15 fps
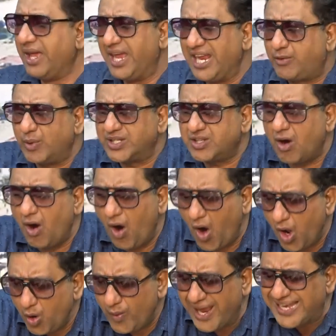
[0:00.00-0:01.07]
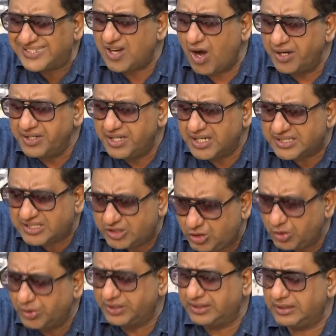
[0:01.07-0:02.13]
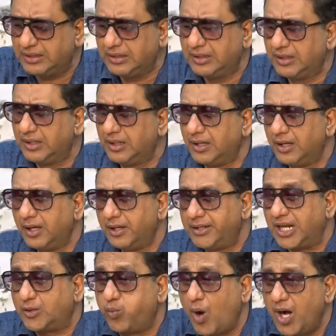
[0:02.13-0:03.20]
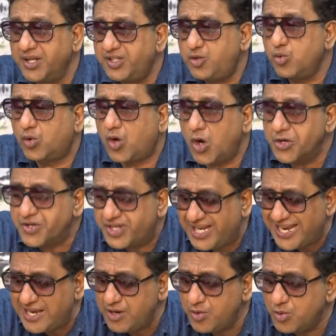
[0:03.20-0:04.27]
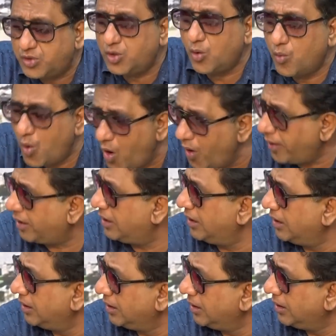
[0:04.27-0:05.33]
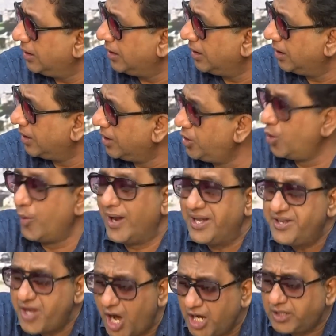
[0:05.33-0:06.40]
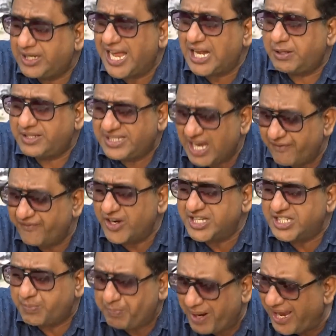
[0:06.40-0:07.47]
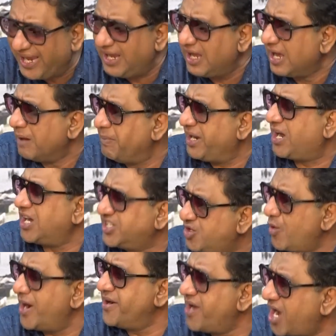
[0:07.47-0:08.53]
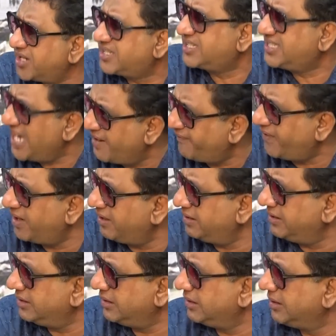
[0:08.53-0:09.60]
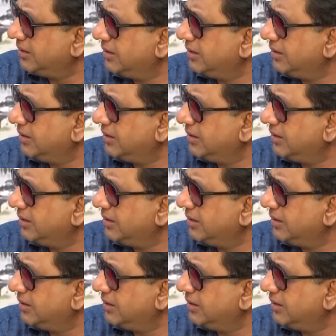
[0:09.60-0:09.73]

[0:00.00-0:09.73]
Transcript: It was always understood that once you continue to work, you will not get severance pay because you are not severed.